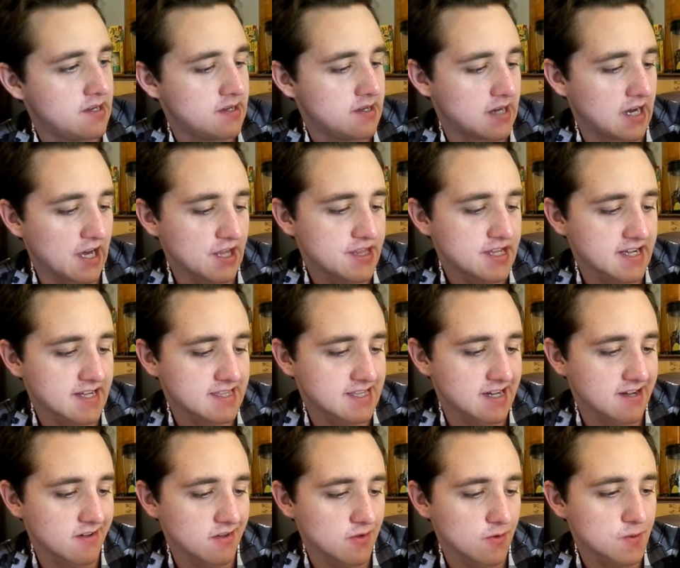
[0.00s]
I think the
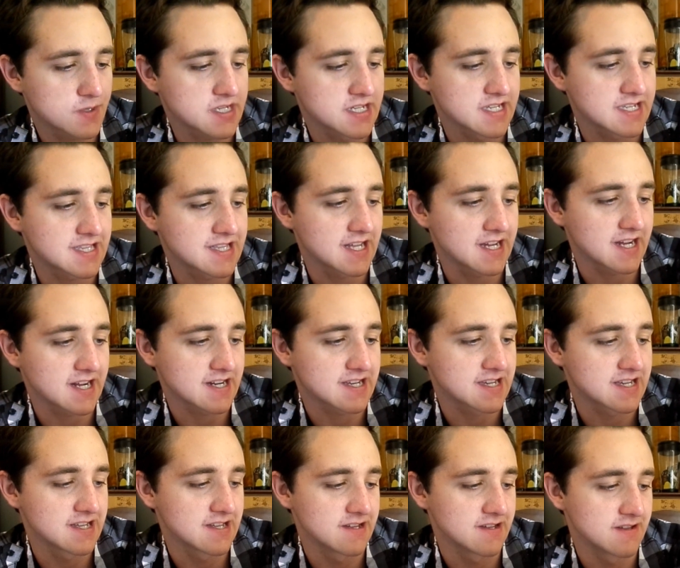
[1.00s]
closest thing
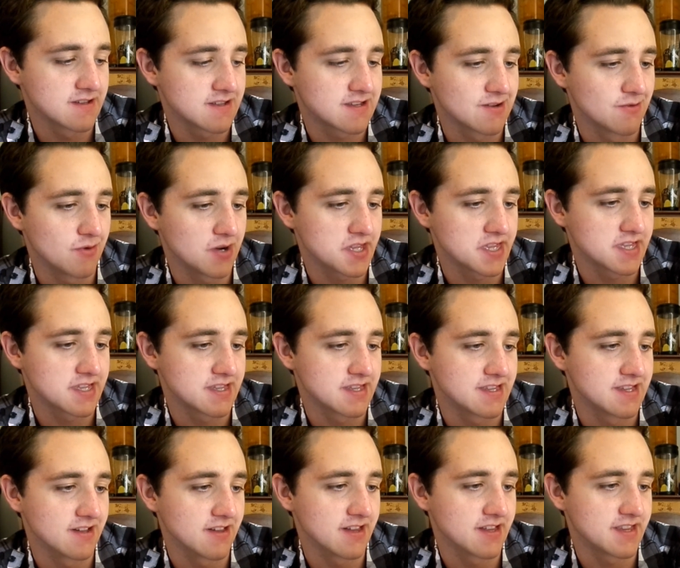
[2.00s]
to what
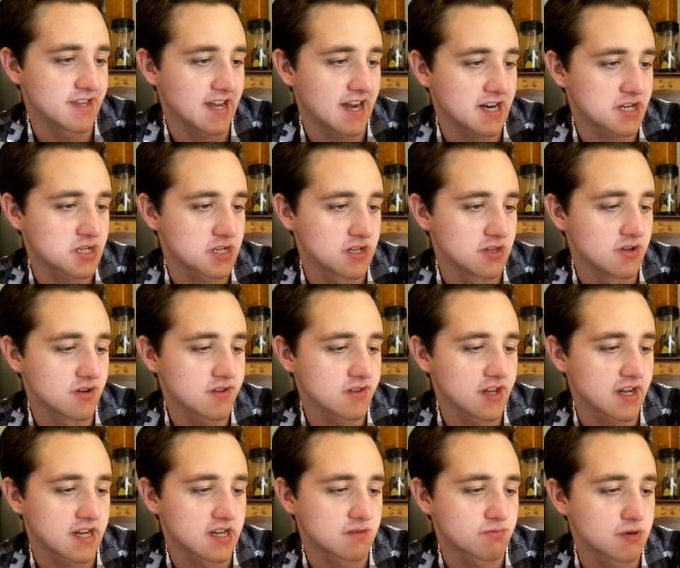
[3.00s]
they actually look
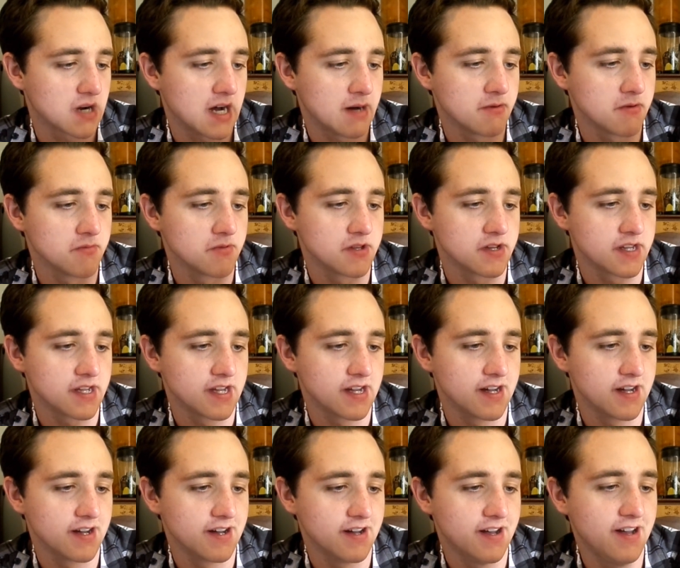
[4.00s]
like is probably
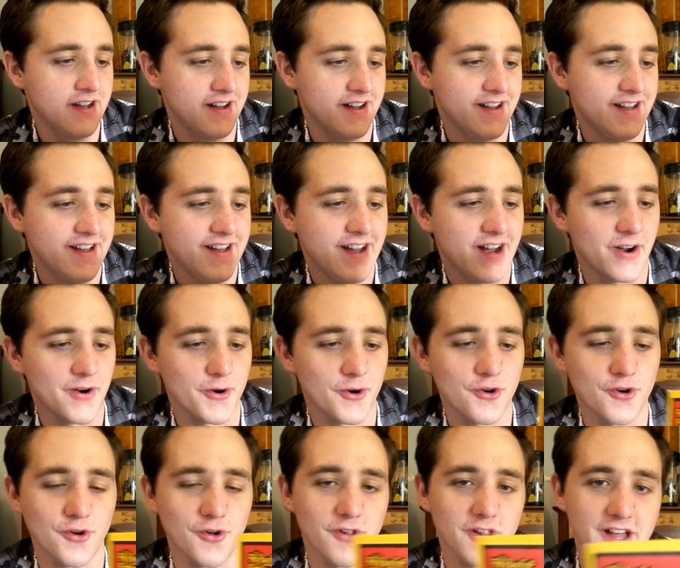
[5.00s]

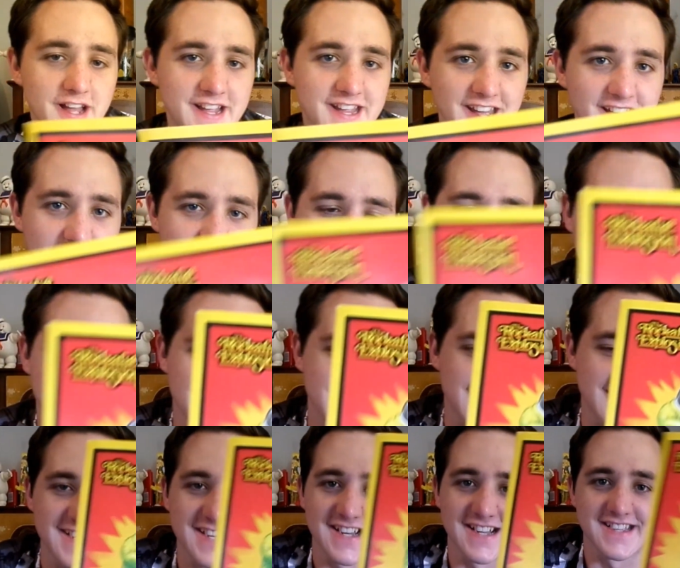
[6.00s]
Earl, I guess,
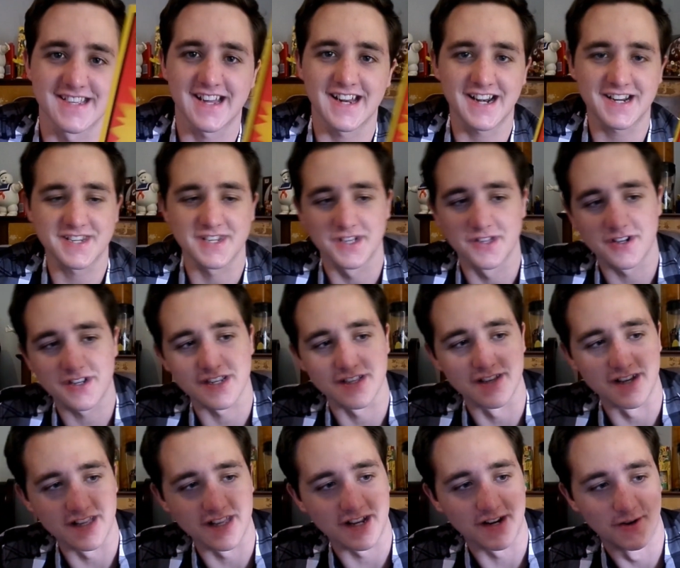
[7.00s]
because that actually looks a
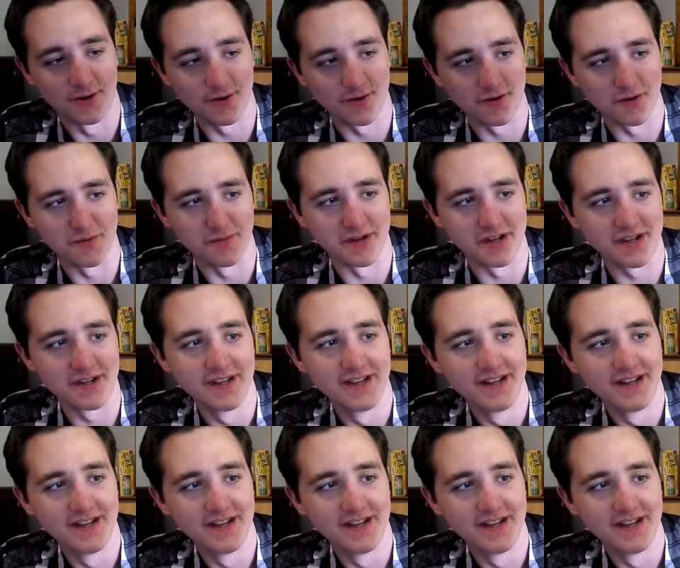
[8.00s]
lot like Earl. But